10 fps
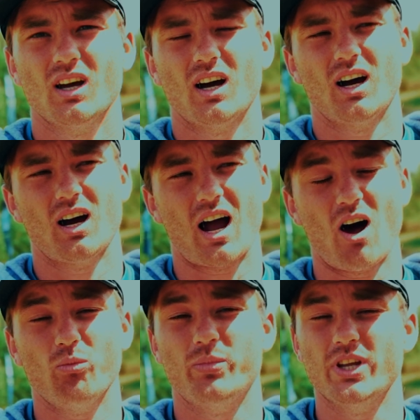
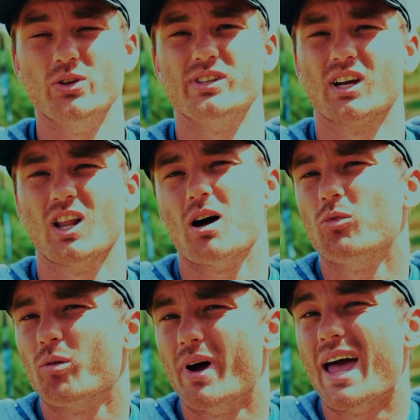I'll be using a lot
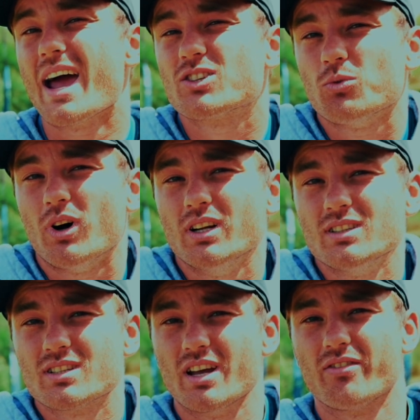more of my
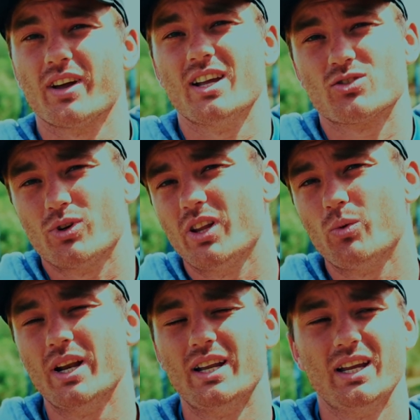X1s if it gets really
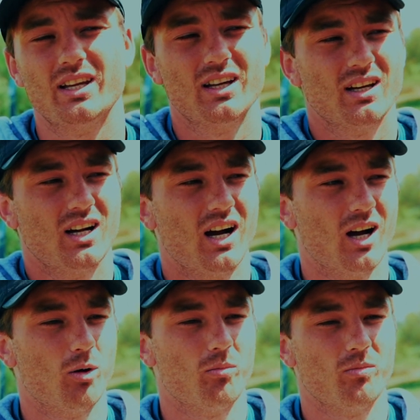windy.
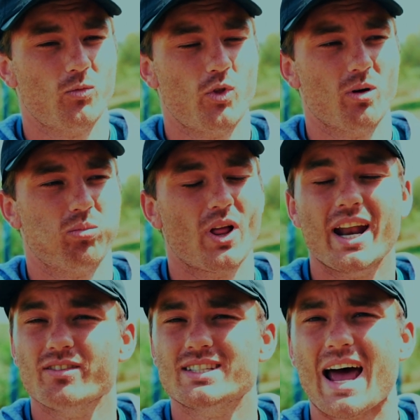The
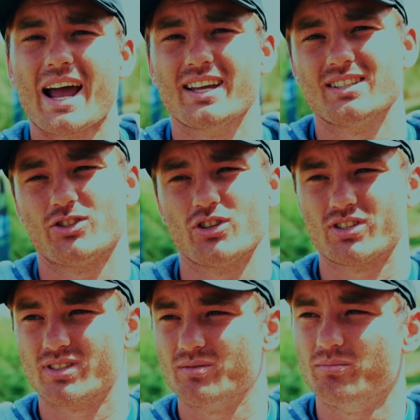plan of attack is
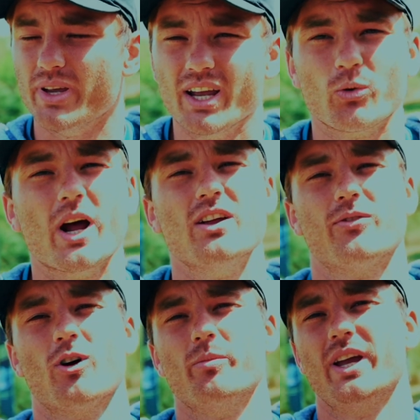just being ready
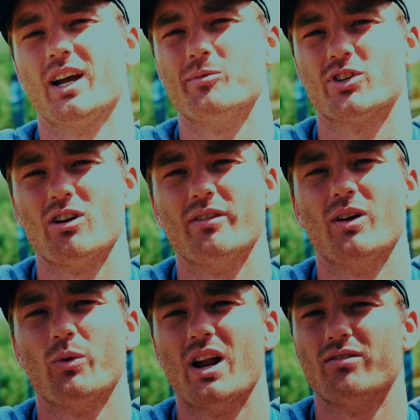for it, being
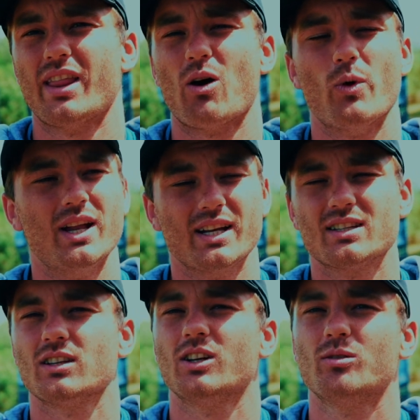observant. Whenever that wind
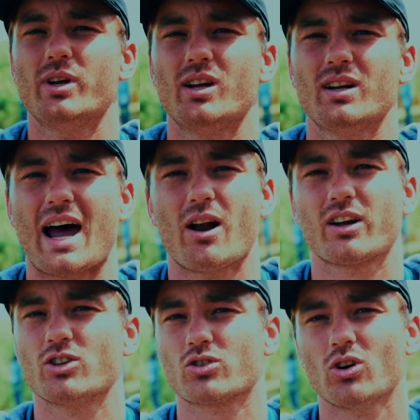gets a little bit out of
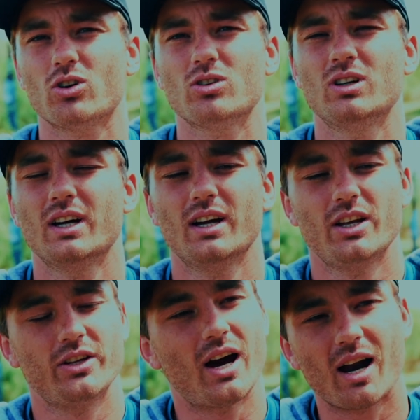control,
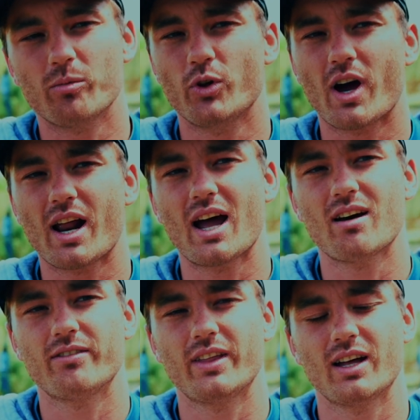you gotta
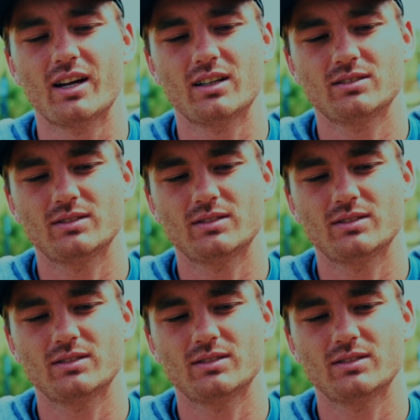have the